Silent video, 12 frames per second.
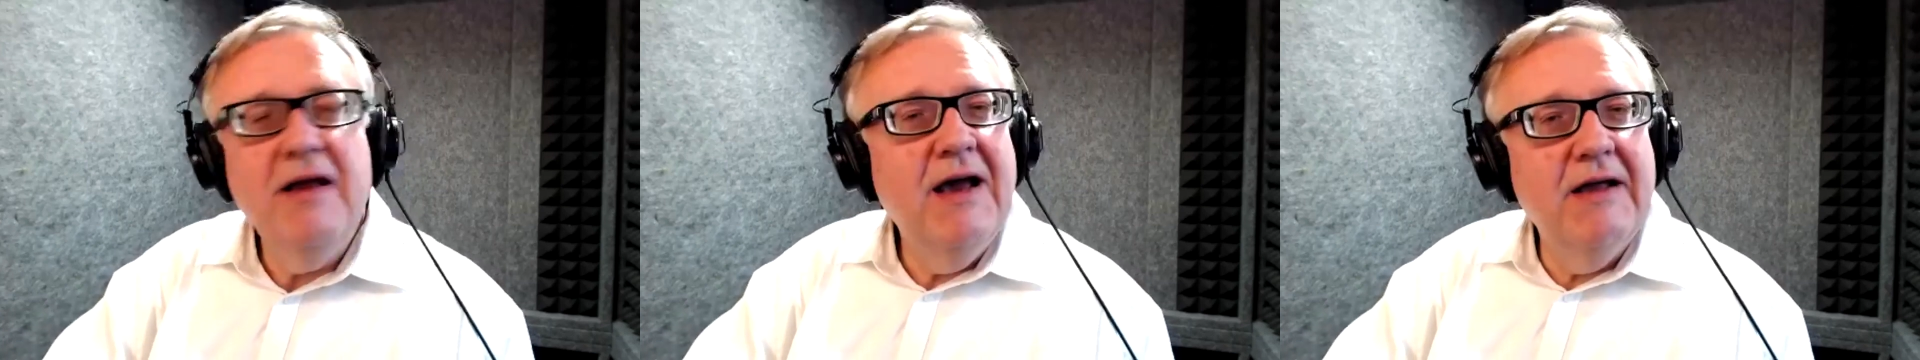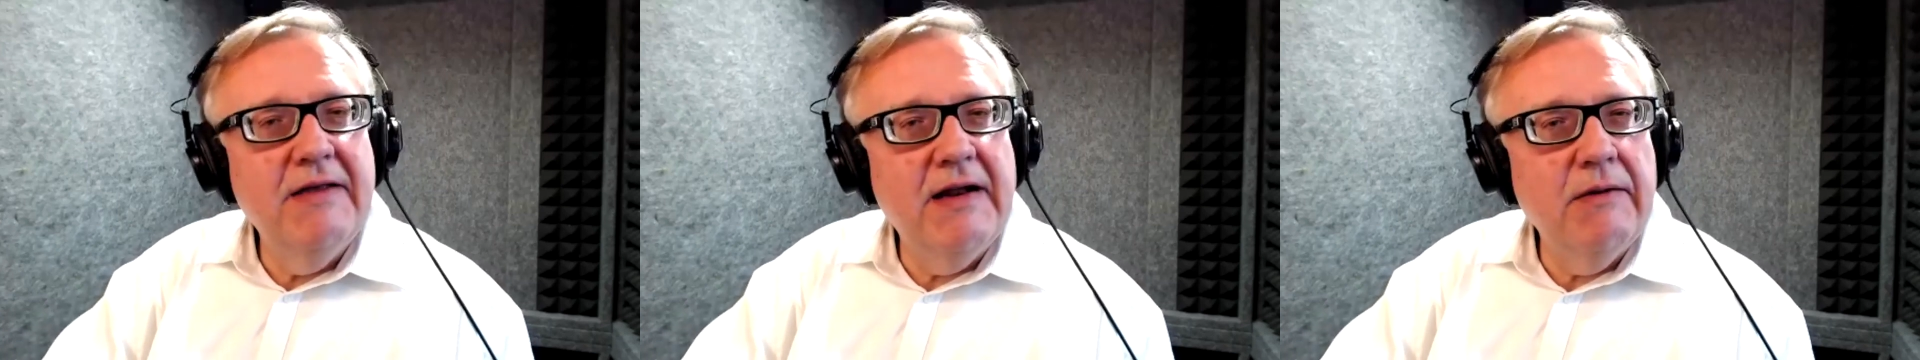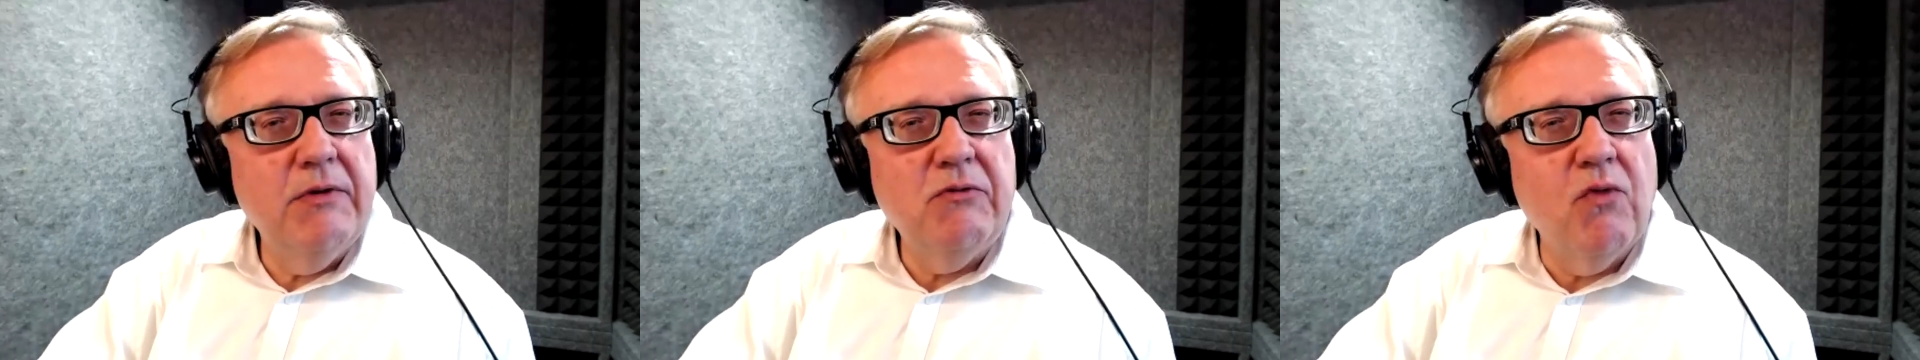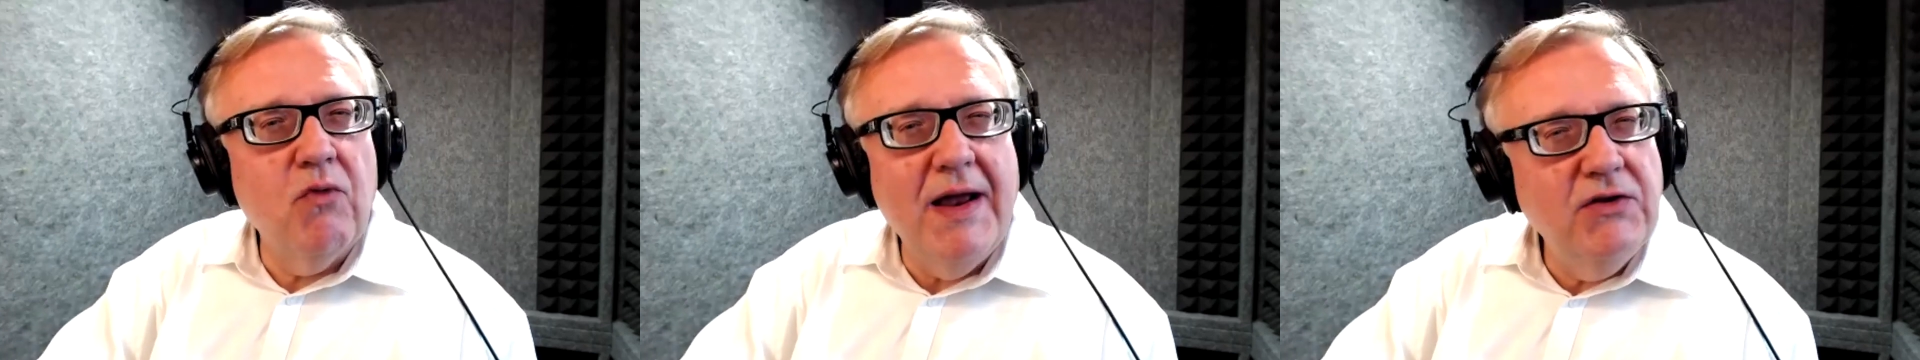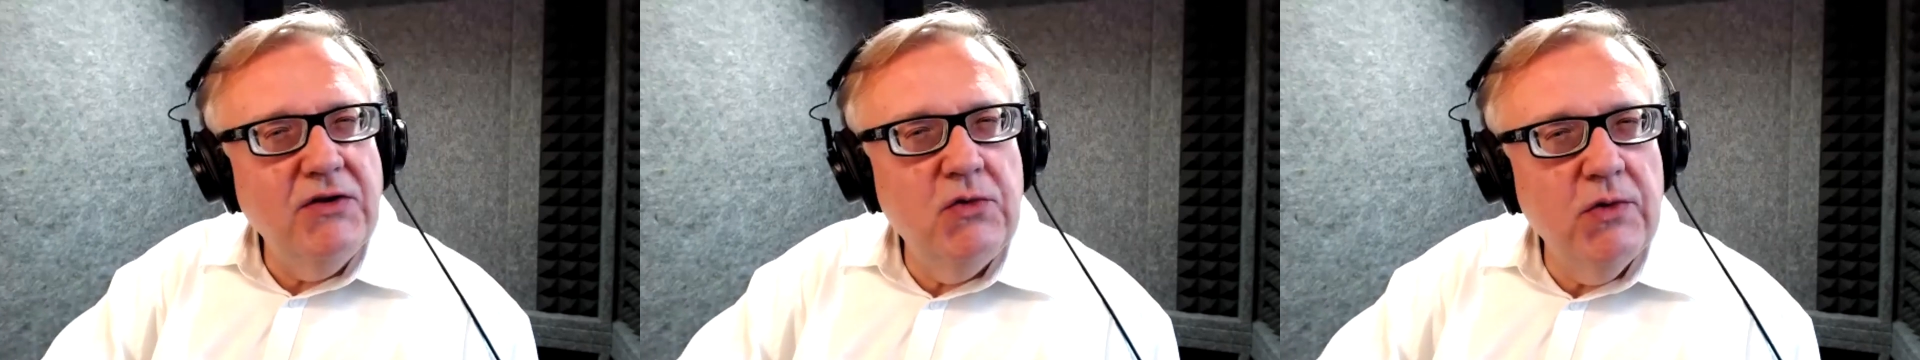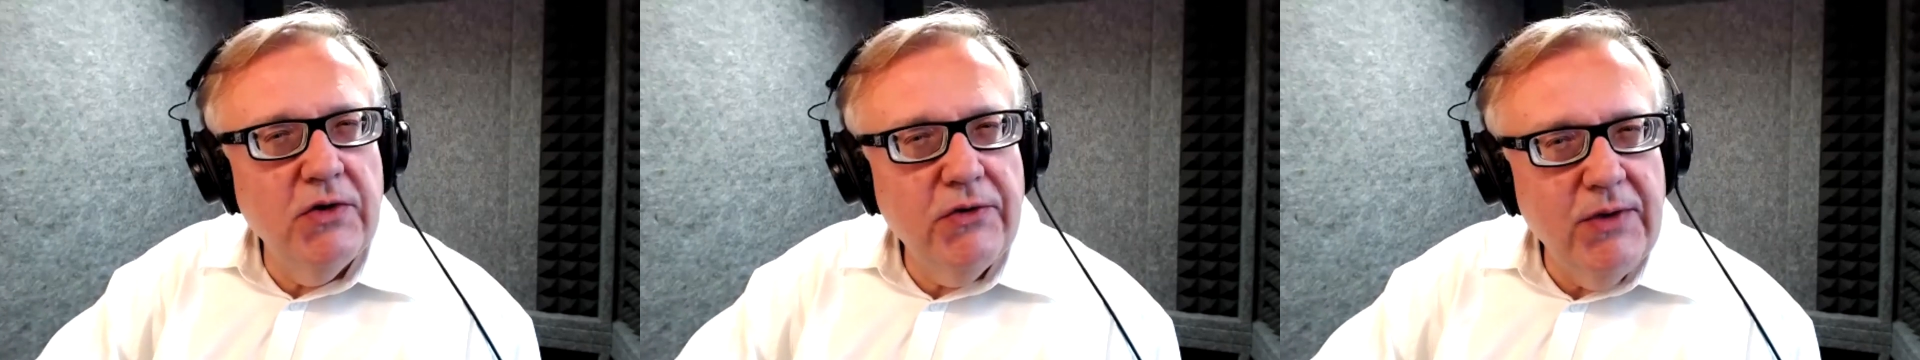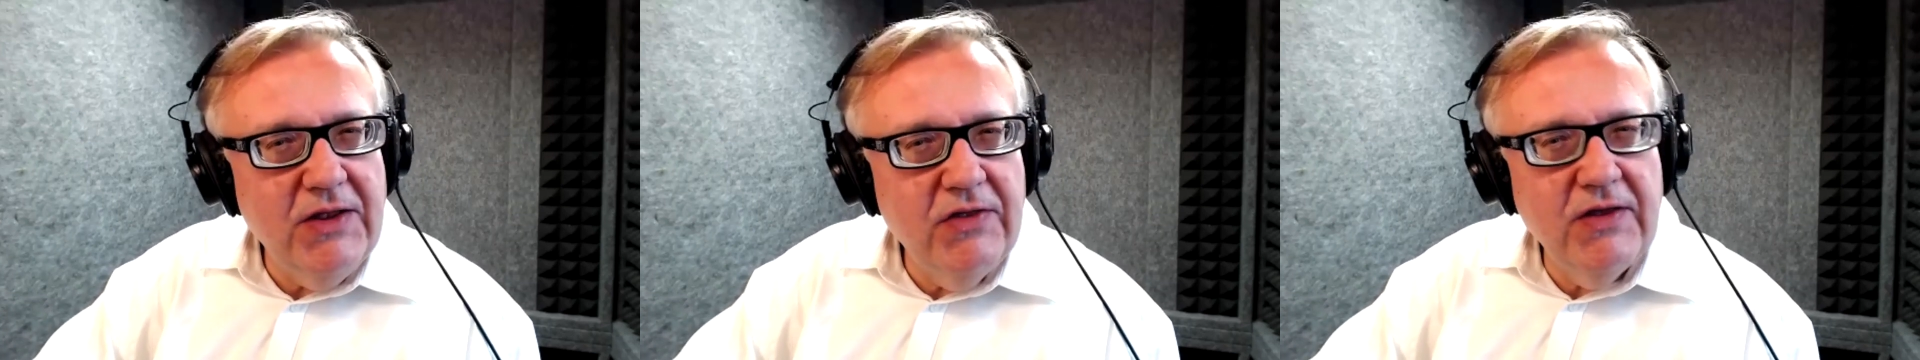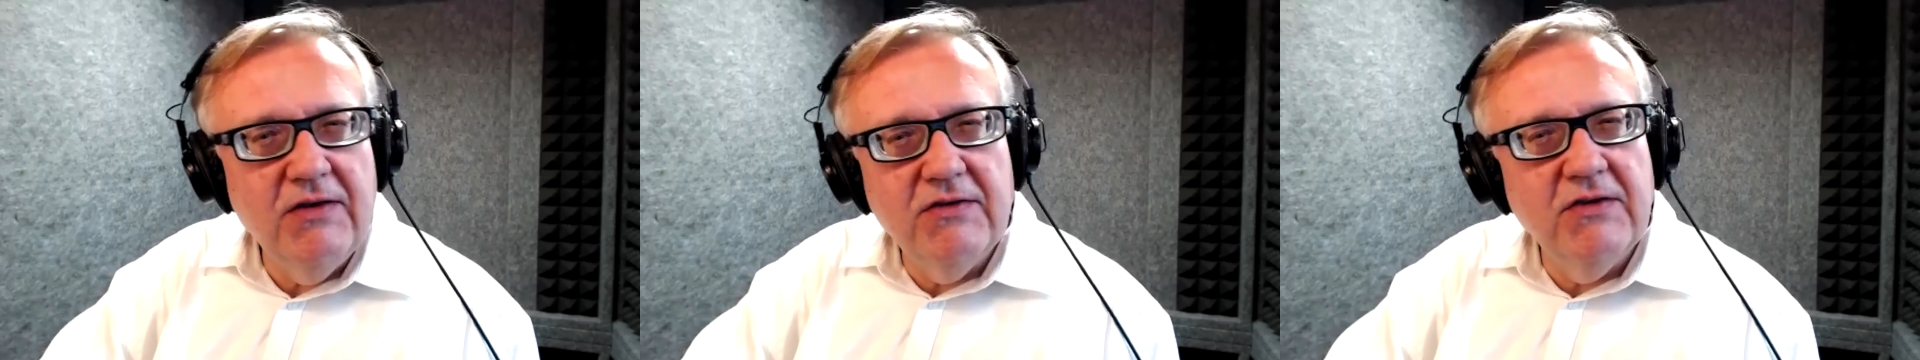And then I would write 2 or 3
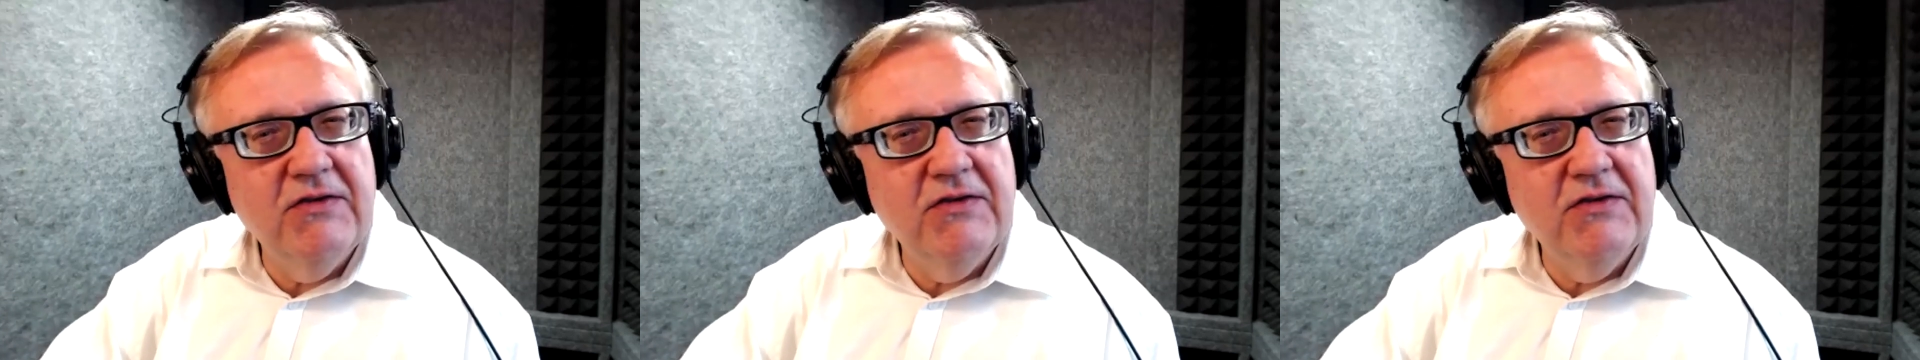things as